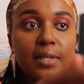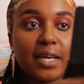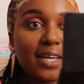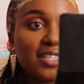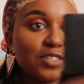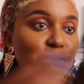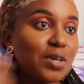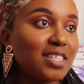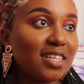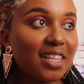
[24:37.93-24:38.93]
Like, I just
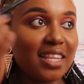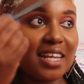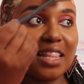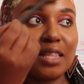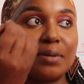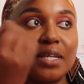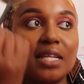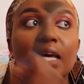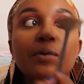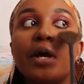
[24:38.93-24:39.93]
wanted a little
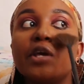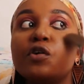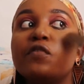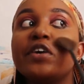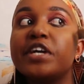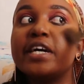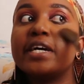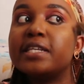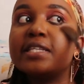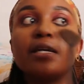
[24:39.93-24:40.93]
bit. Like, why are you
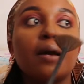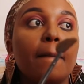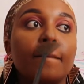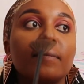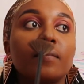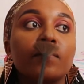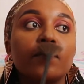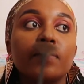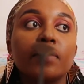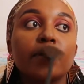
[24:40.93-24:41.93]
overreacting?
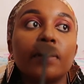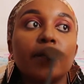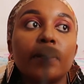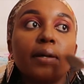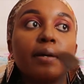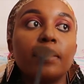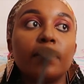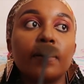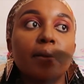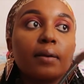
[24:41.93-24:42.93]
And
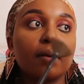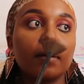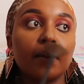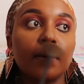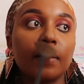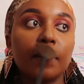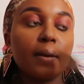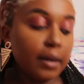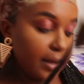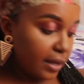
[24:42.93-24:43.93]
here.
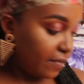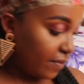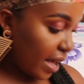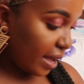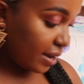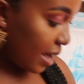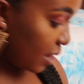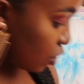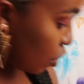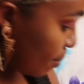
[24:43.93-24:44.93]
And then
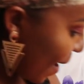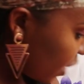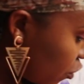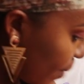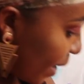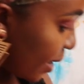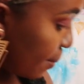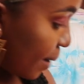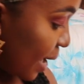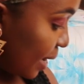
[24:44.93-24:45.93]
I'll go back to my
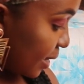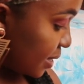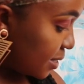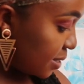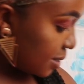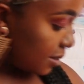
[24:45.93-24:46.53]
makeup palette